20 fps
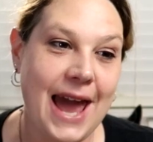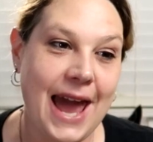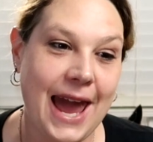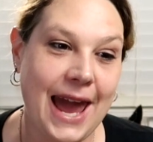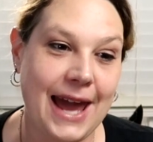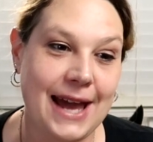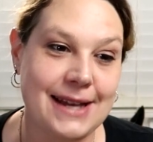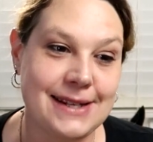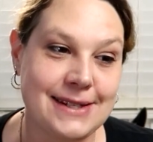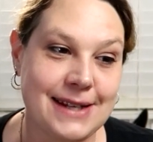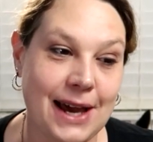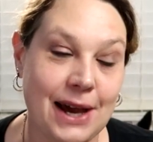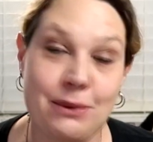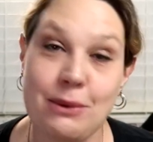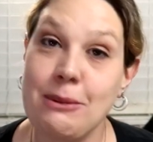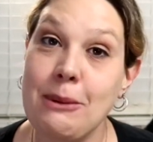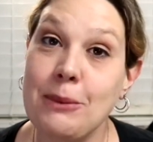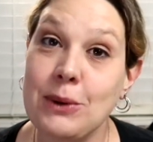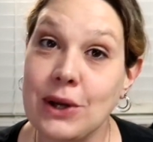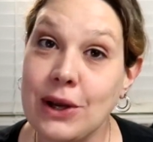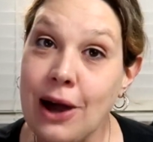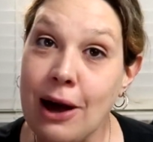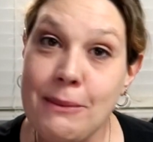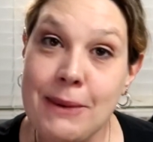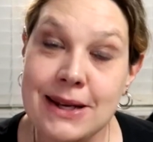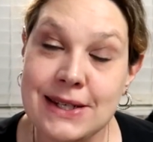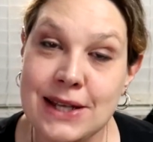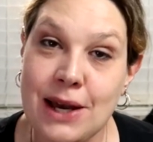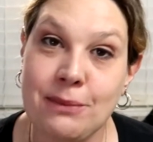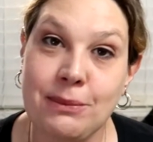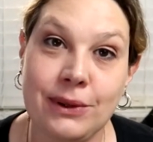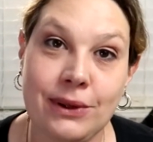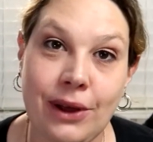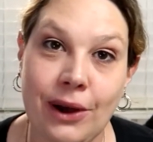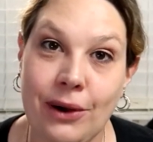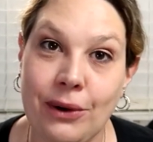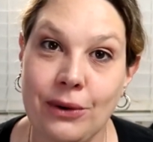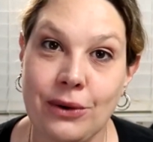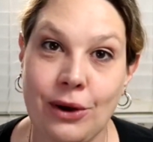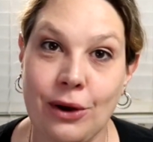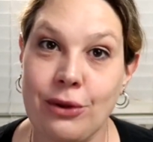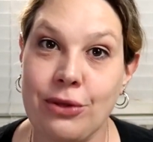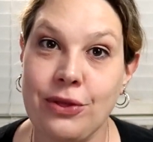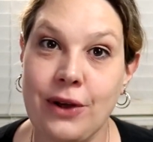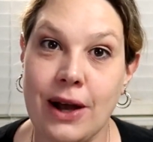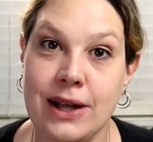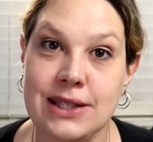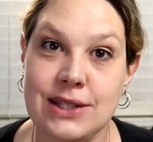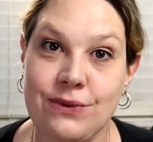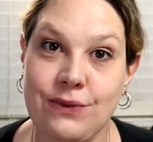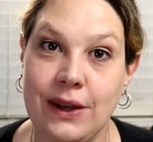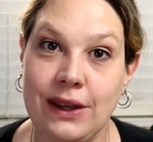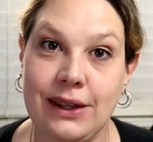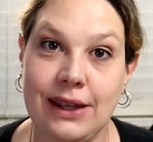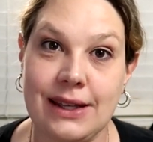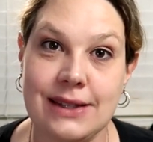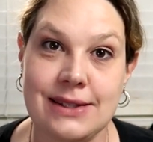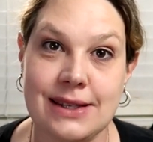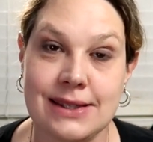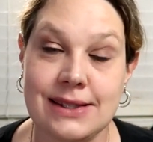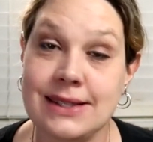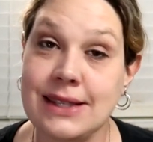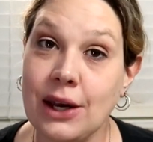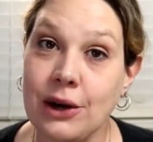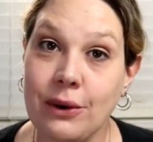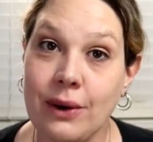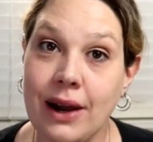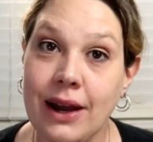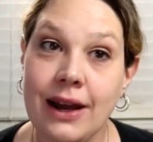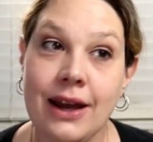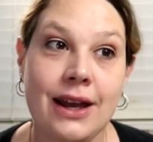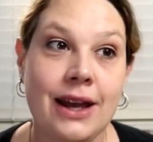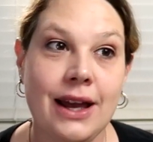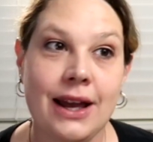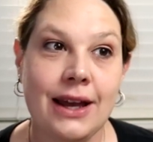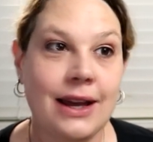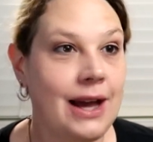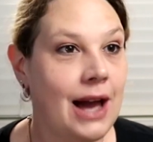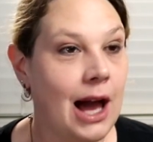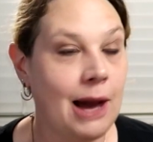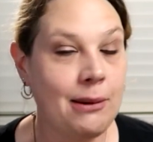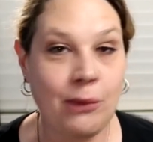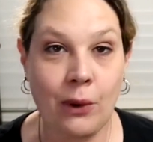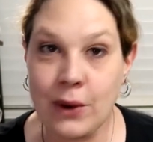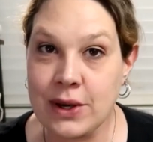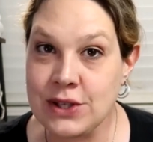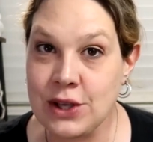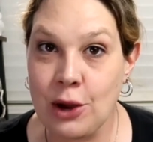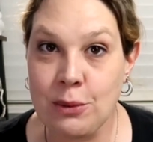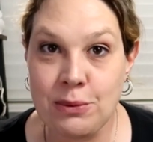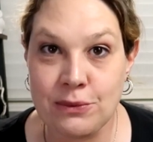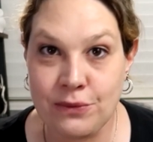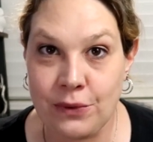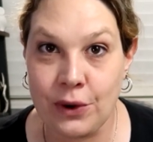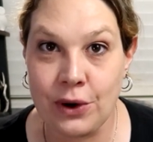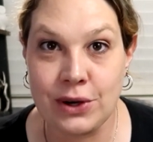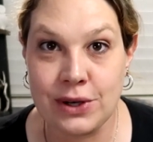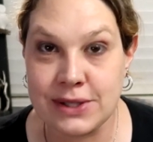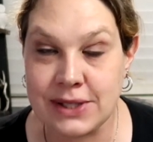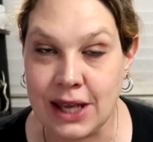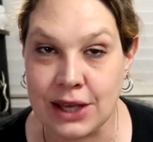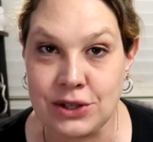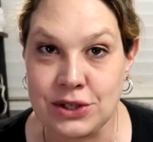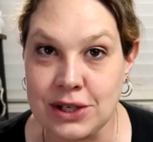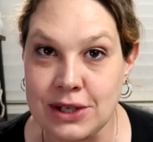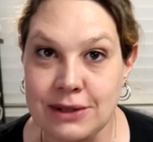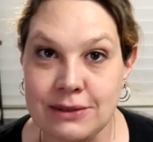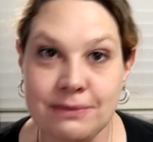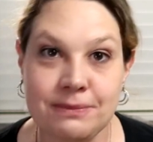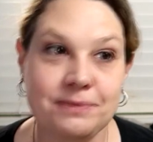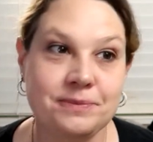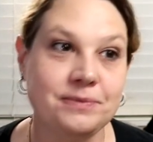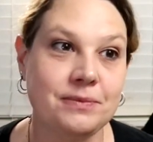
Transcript: And remember to comment down below your thoughts, feelings, etc. I'm always open for a discussion.